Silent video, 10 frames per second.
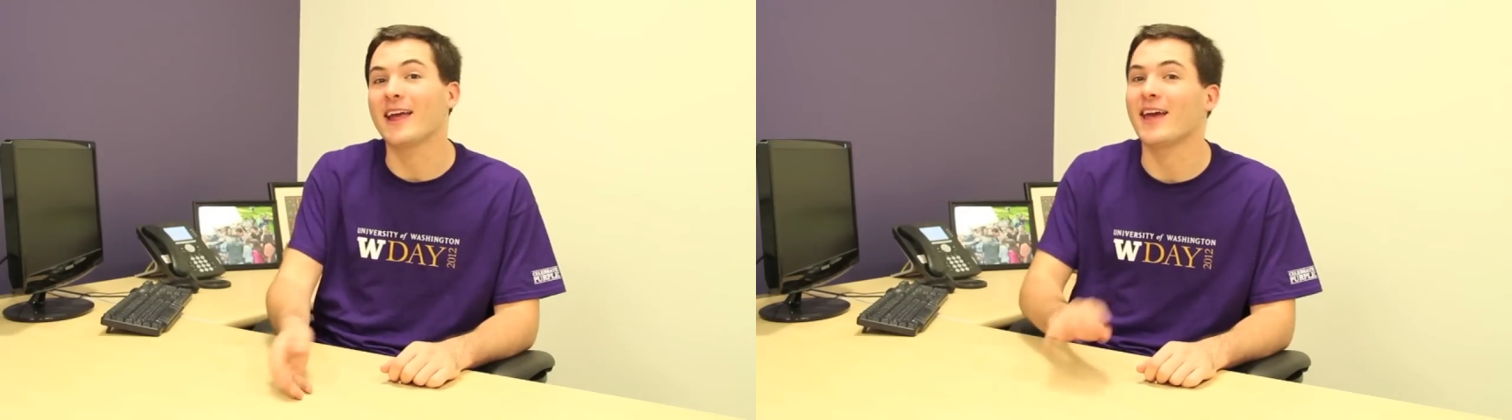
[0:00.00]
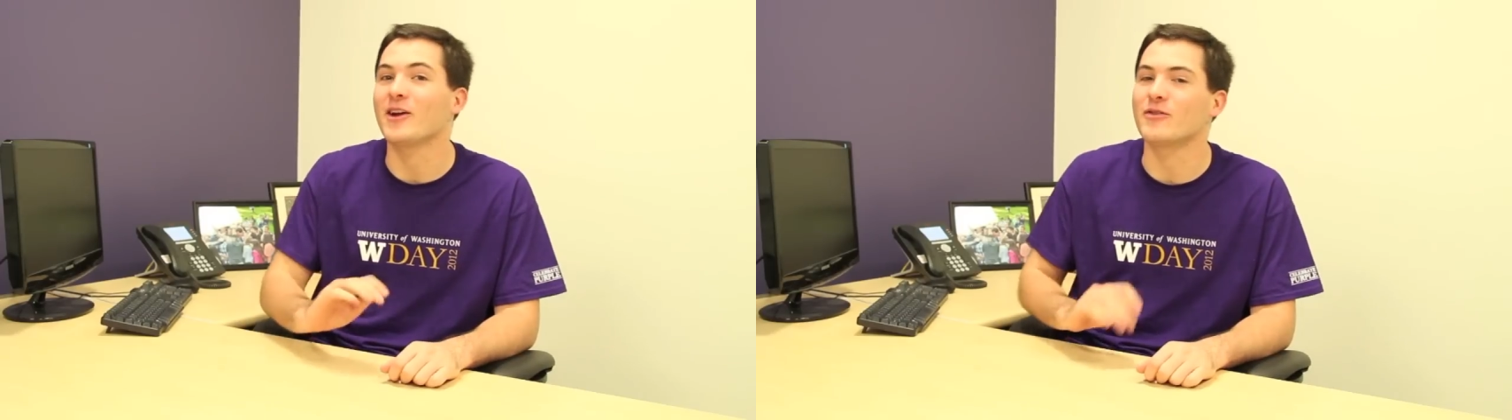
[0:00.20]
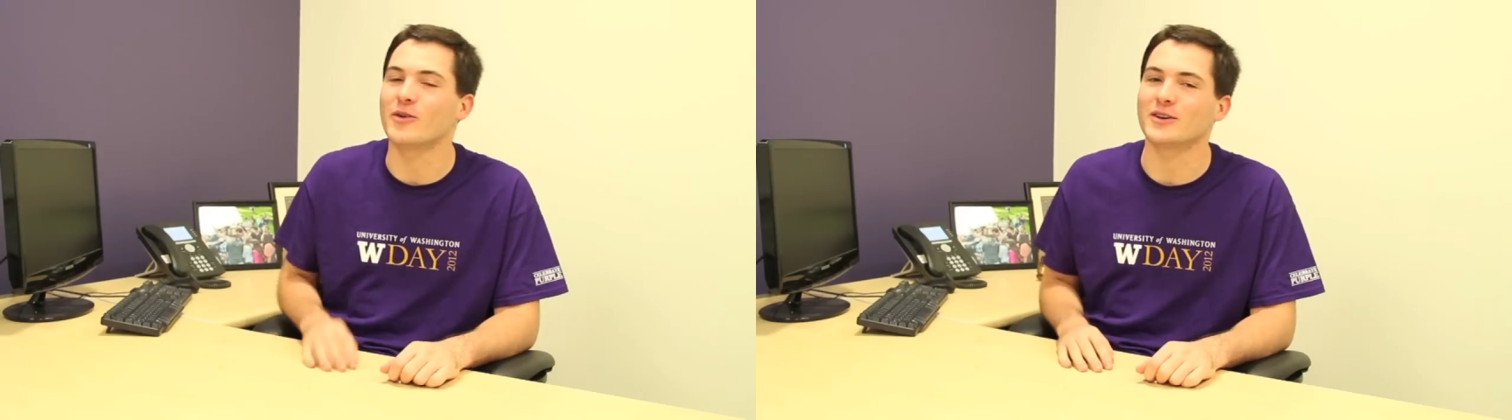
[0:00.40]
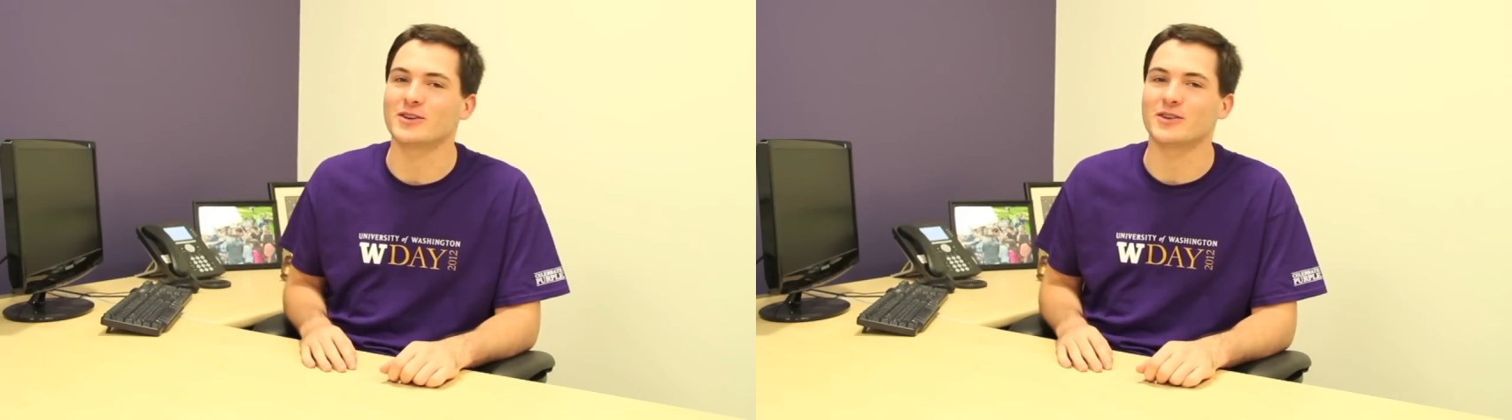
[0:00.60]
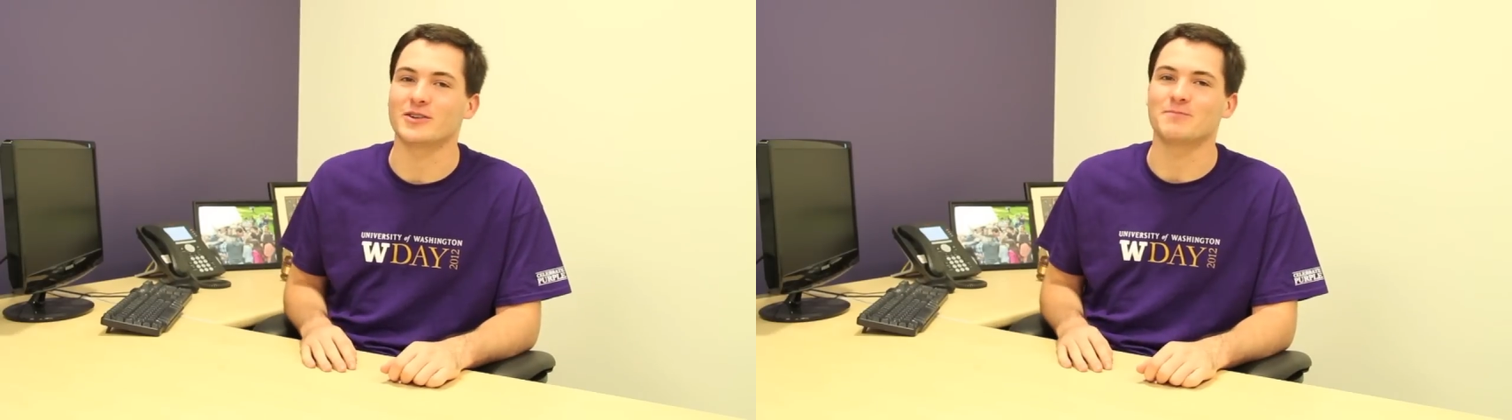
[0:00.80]
and get your
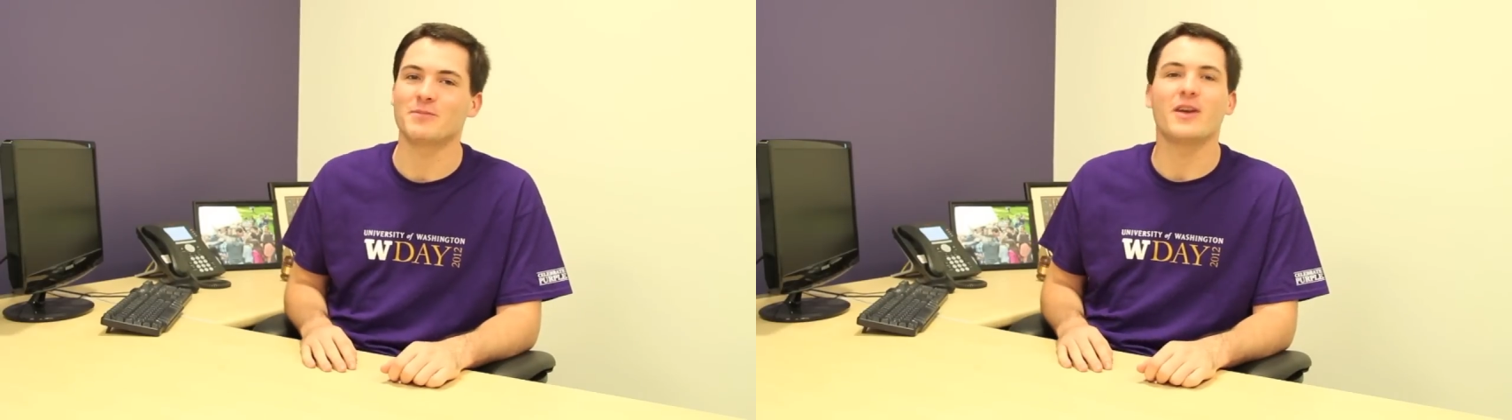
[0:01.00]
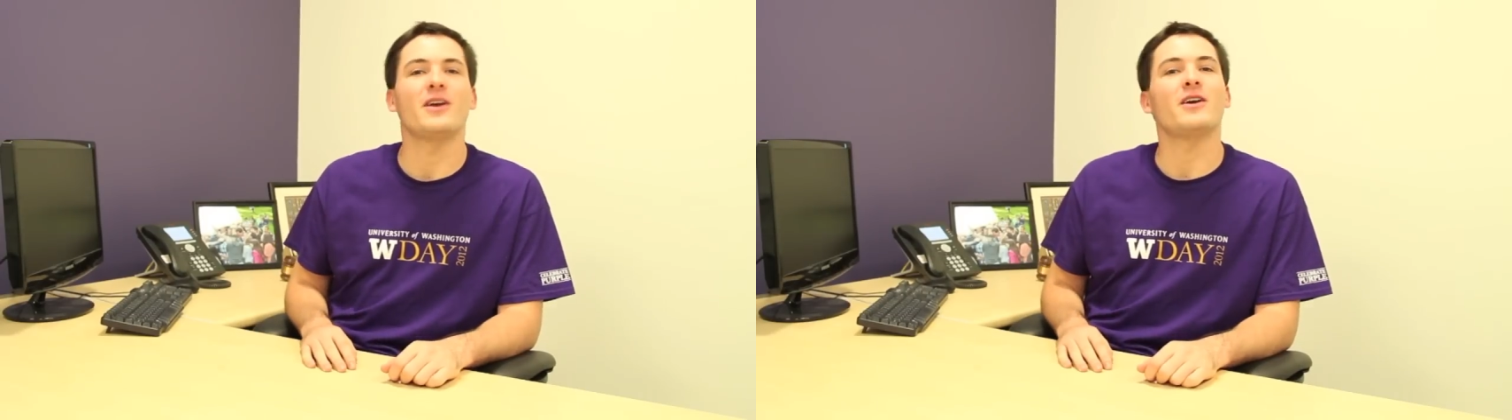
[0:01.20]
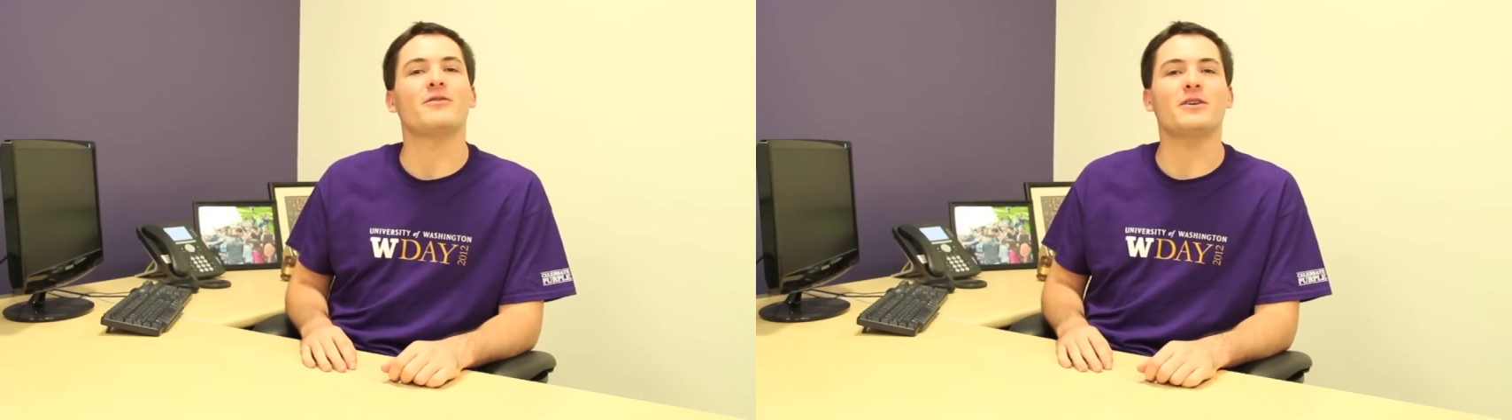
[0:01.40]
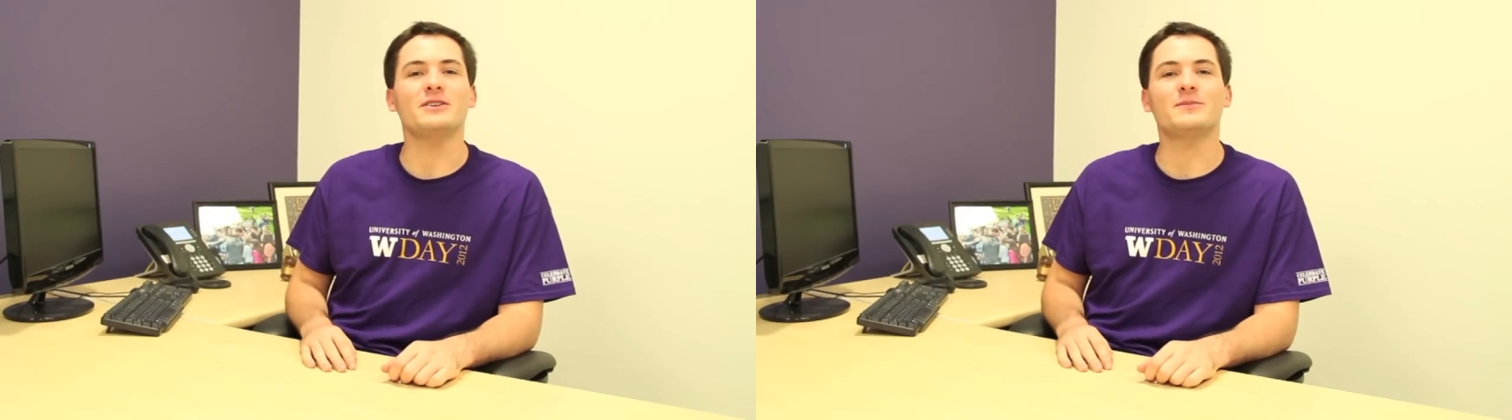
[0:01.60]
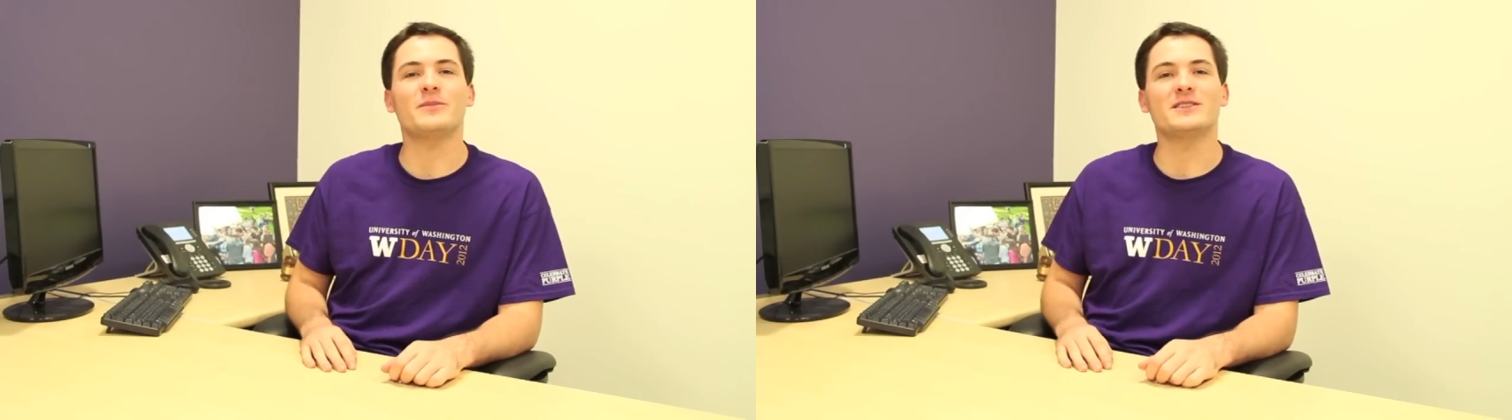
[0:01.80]
voice heard.
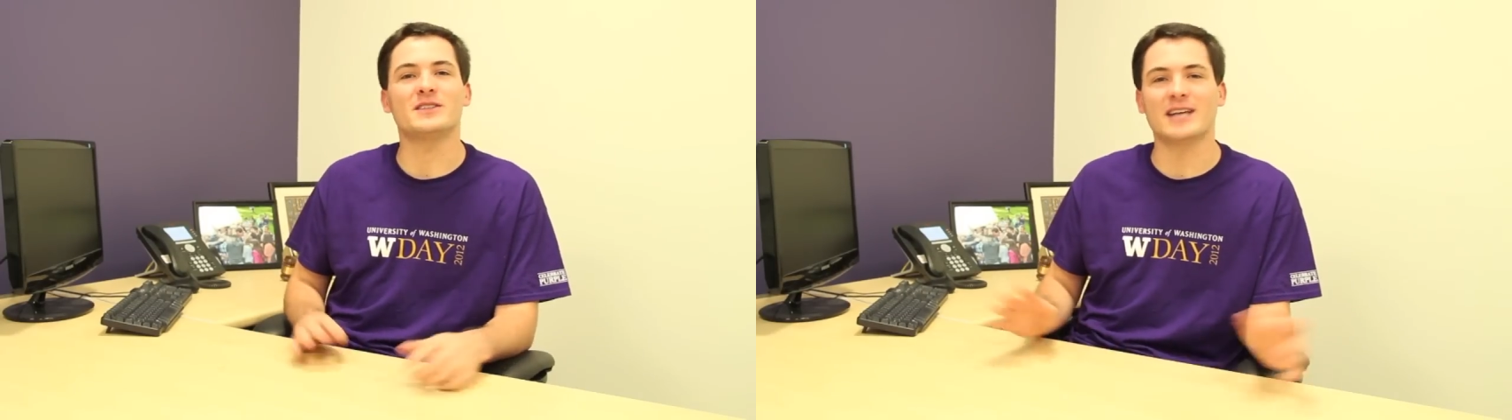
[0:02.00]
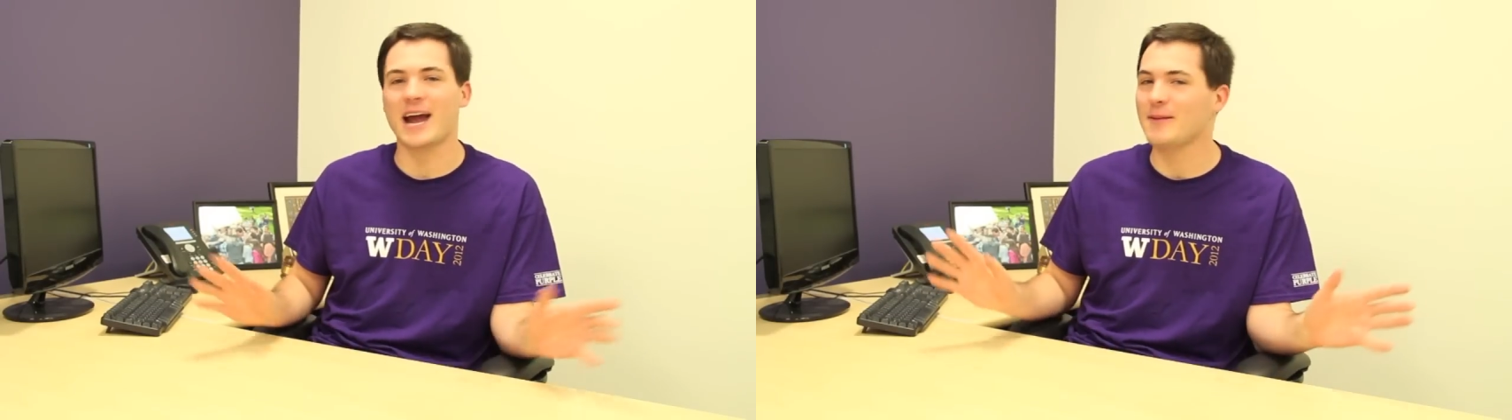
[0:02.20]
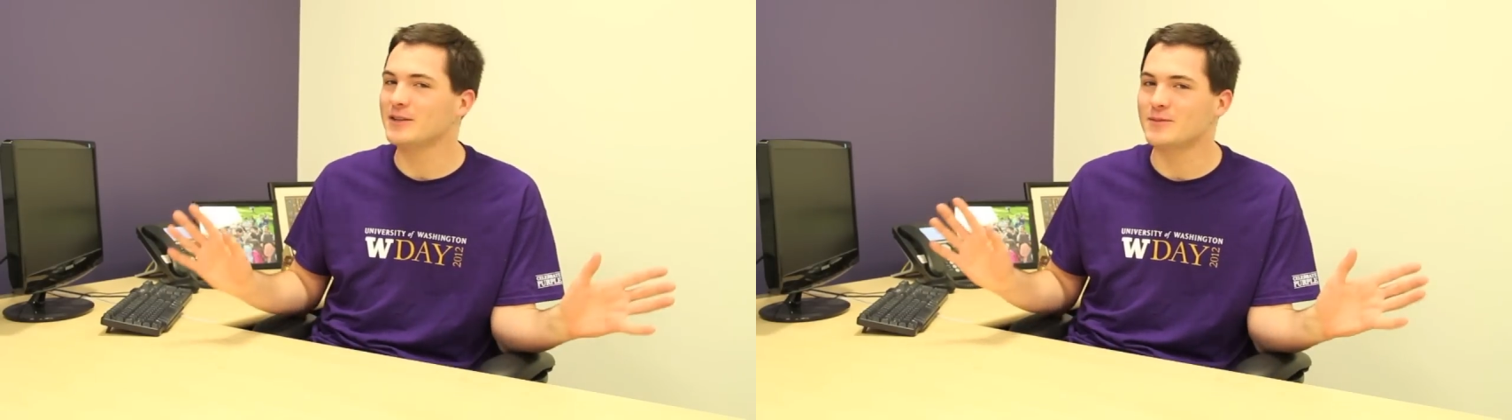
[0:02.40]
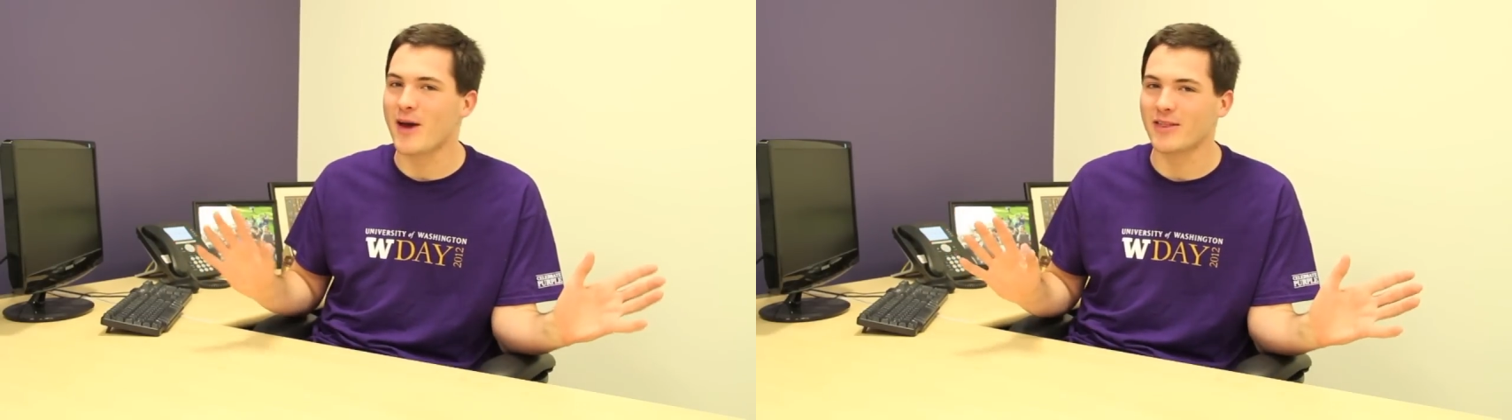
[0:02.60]
First is the timeless